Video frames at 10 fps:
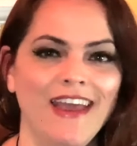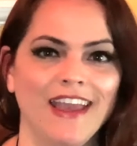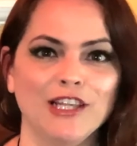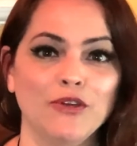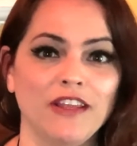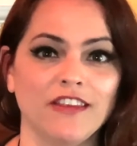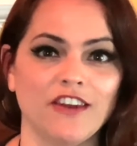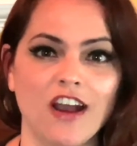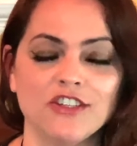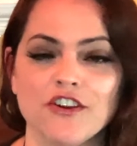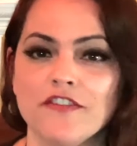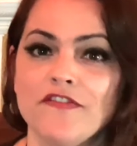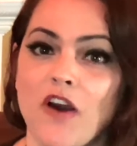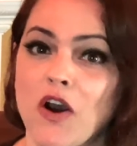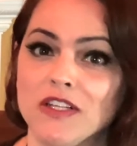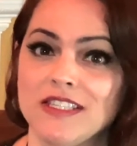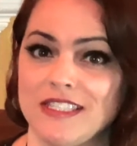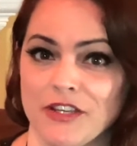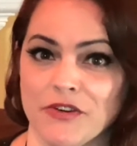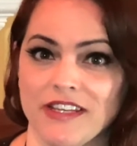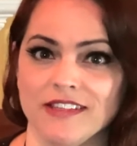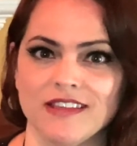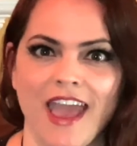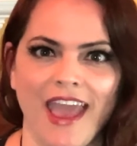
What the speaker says: including the Nocturne Falls series